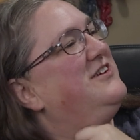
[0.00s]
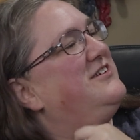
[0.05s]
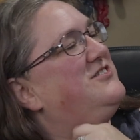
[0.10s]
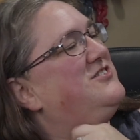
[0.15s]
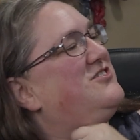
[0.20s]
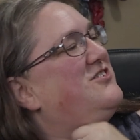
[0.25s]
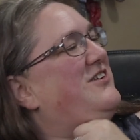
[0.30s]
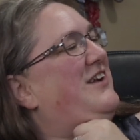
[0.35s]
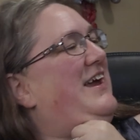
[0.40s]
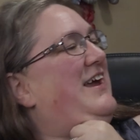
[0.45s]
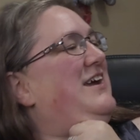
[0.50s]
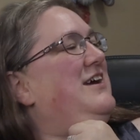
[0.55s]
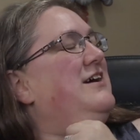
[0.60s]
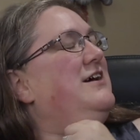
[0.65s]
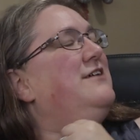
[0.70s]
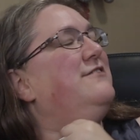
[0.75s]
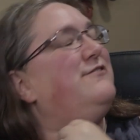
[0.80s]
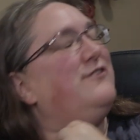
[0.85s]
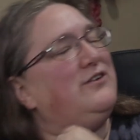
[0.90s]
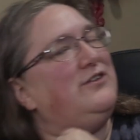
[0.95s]
yesterday,
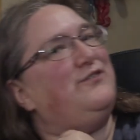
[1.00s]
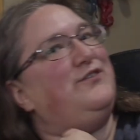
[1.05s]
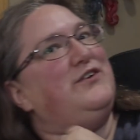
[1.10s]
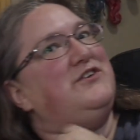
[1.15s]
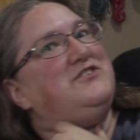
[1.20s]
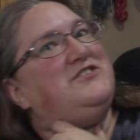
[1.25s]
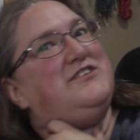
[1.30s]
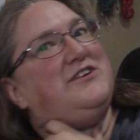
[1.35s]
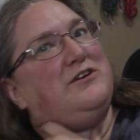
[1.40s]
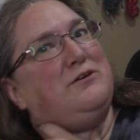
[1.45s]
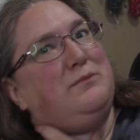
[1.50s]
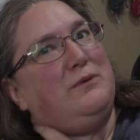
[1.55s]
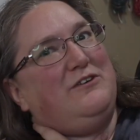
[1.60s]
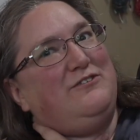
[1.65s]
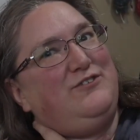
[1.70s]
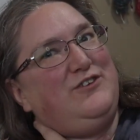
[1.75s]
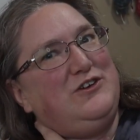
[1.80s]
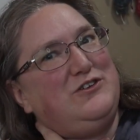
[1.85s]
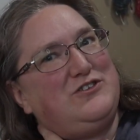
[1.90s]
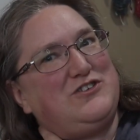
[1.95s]
for the foreseeable
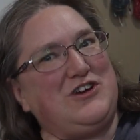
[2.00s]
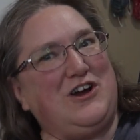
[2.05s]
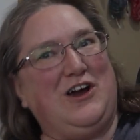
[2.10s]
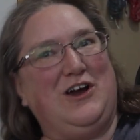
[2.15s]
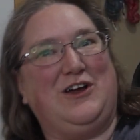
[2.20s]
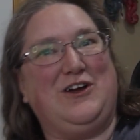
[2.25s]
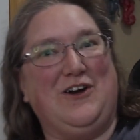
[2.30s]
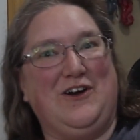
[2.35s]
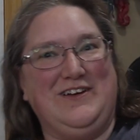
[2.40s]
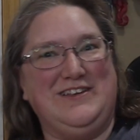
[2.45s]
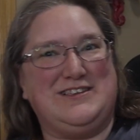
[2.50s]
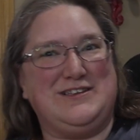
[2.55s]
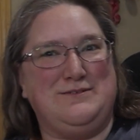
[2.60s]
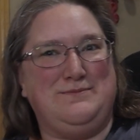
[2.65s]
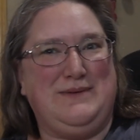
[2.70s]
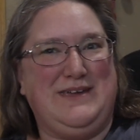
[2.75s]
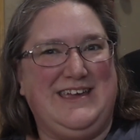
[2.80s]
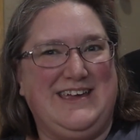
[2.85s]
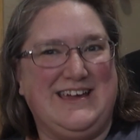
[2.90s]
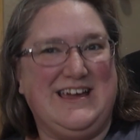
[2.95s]
future are going to
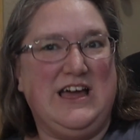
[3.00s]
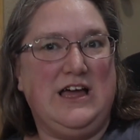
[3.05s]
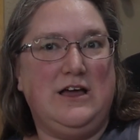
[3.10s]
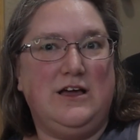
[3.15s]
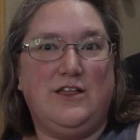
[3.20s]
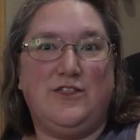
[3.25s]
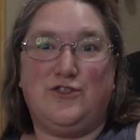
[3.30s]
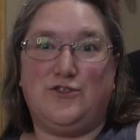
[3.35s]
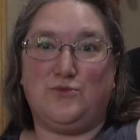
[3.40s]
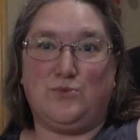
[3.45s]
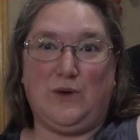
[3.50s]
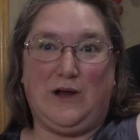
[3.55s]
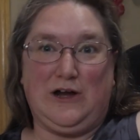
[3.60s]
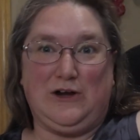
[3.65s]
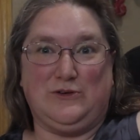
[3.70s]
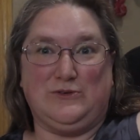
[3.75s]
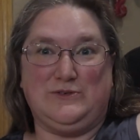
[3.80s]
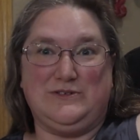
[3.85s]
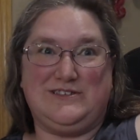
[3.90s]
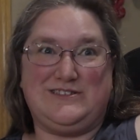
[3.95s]
be
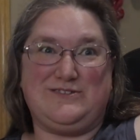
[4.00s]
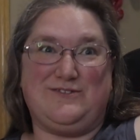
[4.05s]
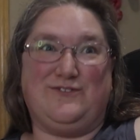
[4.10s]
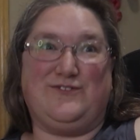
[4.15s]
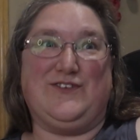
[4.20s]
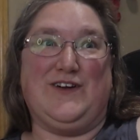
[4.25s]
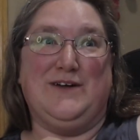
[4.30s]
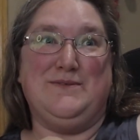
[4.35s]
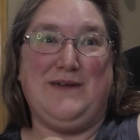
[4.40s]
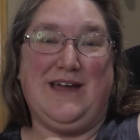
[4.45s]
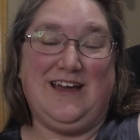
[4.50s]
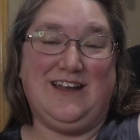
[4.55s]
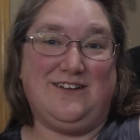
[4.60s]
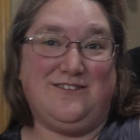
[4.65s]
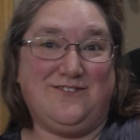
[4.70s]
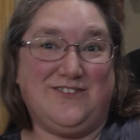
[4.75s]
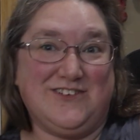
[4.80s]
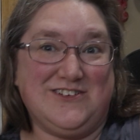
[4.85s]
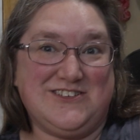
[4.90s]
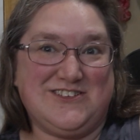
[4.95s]
throws from
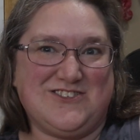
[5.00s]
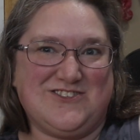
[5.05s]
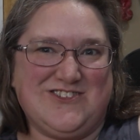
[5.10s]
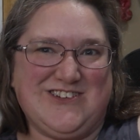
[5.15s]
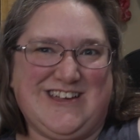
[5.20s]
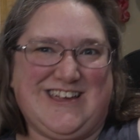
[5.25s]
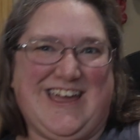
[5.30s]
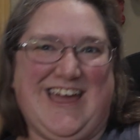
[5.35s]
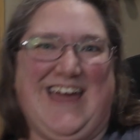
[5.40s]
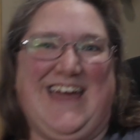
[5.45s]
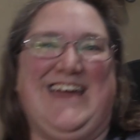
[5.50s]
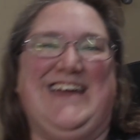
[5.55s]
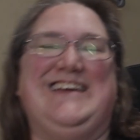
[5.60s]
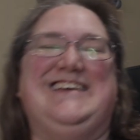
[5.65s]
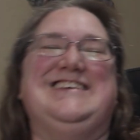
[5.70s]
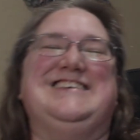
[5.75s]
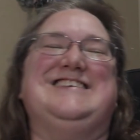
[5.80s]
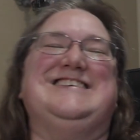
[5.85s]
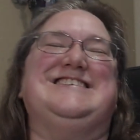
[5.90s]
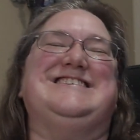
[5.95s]
anniversary
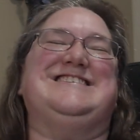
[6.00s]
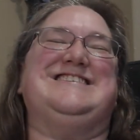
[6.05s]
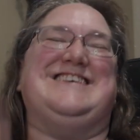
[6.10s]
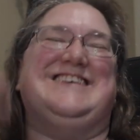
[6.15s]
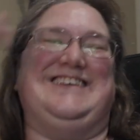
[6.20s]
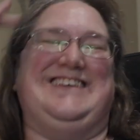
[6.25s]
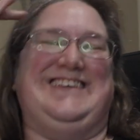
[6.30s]
cakes.